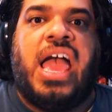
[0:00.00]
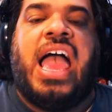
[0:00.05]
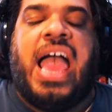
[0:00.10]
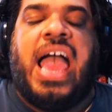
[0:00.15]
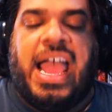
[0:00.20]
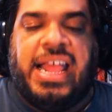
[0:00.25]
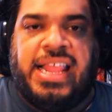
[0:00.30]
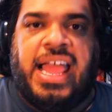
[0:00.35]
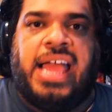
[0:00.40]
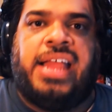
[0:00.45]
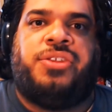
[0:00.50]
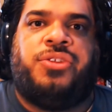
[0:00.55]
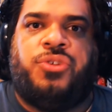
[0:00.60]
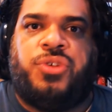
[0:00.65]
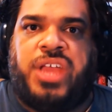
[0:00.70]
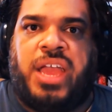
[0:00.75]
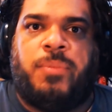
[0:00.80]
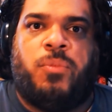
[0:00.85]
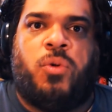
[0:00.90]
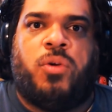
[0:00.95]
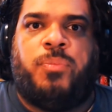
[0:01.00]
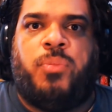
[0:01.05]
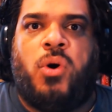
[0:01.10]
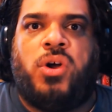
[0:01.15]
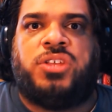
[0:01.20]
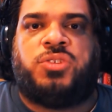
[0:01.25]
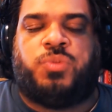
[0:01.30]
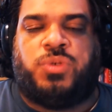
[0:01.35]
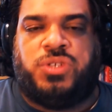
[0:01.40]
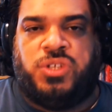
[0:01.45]
and then you get more
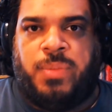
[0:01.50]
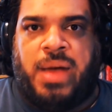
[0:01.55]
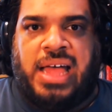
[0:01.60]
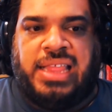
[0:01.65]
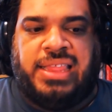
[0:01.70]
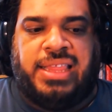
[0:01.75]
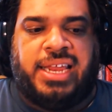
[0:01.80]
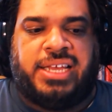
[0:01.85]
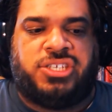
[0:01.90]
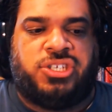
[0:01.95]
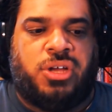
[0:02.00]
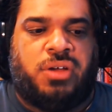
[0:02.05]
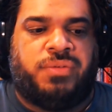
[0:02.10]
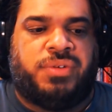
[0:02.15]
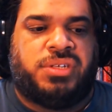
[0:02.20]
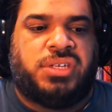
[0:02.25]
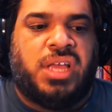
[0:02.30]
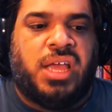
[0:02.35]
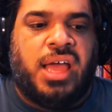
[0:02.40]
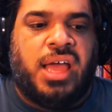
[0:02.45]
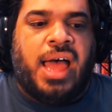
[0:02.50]
points when you buy the next service.